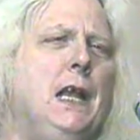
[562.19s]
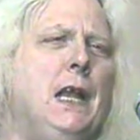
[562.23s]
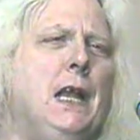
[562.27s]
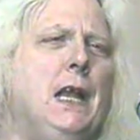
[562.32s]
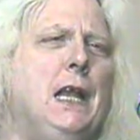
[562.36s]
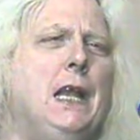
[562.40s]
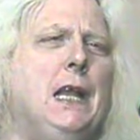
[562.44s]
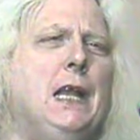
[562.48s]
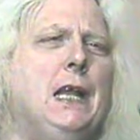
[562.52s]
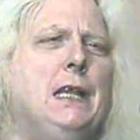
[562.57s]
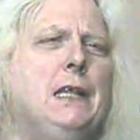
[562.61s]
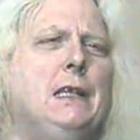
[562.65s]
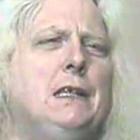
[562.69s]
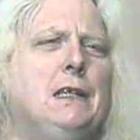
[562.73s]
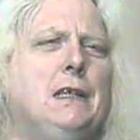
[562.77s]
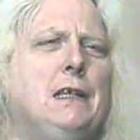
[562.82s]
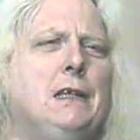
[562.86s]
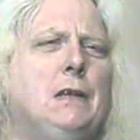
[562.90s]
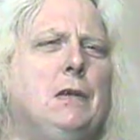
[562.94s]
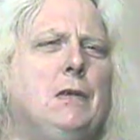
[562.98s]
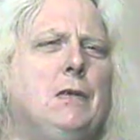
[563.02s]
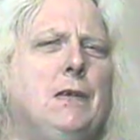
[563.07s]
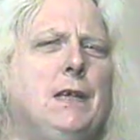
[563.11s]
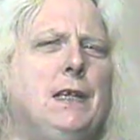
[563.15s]

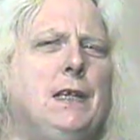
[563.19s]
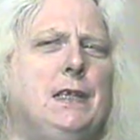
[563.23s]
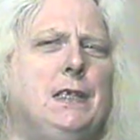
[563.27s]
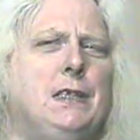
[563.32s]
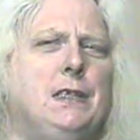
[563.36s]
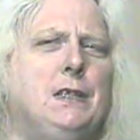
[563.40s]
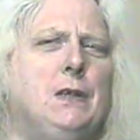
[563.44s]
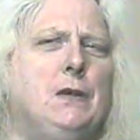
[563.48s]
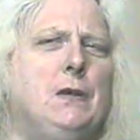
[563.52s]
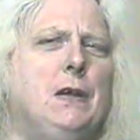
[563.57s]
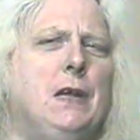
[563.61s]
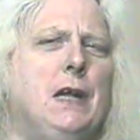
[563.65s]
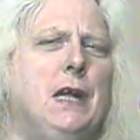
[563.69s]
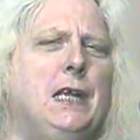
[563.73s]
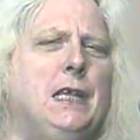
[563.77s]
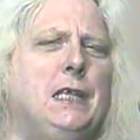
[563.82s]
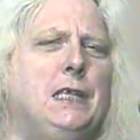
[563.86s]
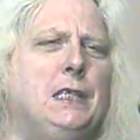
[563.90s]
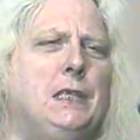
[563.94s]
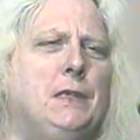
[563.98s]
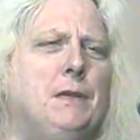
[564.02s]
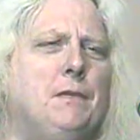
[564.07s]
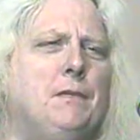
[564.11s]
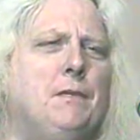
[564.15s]
and creates all
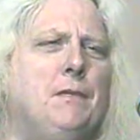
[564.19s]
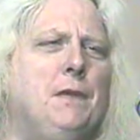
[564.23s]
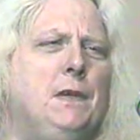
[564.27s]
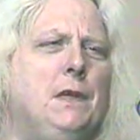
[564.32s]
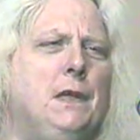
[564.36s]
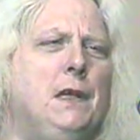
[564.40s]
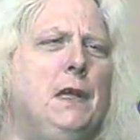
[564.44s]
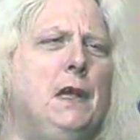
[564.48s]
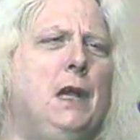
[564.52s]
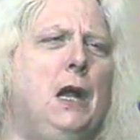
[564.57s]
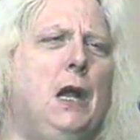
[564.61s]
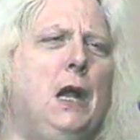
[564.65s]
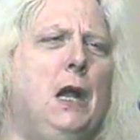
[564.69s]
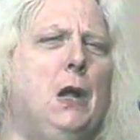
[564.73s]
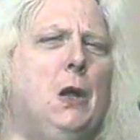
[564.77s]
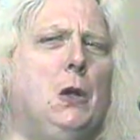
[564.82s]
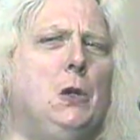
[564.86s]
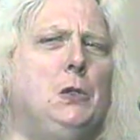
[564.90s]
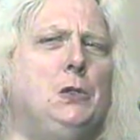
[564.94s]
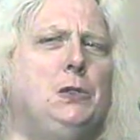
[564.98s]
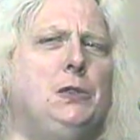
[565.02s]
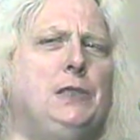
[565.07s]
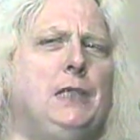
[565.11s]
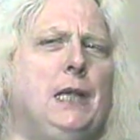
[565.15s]
kinds of
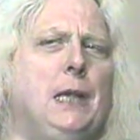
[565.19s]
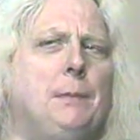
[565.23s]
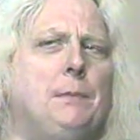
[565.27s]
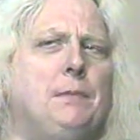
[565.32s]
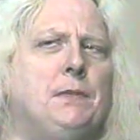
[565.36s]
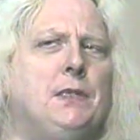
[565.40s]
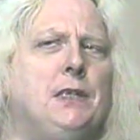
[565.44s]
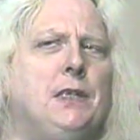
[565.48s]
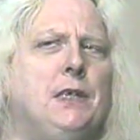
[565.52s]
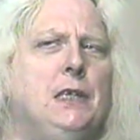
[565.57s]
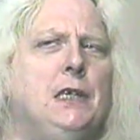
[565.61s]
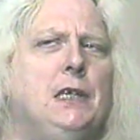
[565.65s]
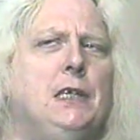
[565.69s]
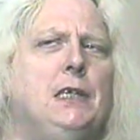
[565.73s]
hardships.